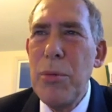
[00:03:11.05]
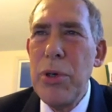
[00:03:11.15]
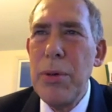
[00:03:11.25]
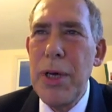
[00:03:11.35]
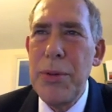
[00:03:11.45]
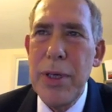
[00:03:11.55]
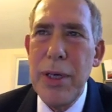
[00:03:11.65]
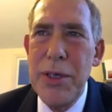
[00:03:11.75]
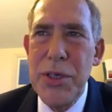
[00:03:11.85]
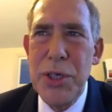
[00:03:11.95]
But I think
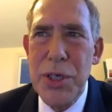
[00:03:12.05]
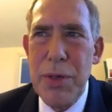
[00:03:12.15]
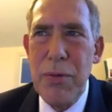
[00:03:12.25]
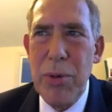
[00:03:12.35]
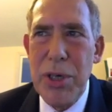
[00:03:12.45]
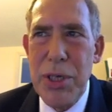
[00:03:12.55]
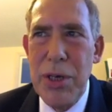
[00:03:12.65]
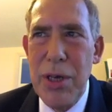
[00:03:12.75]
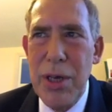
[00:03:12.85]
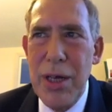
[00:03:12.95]
here's the gist of the matter.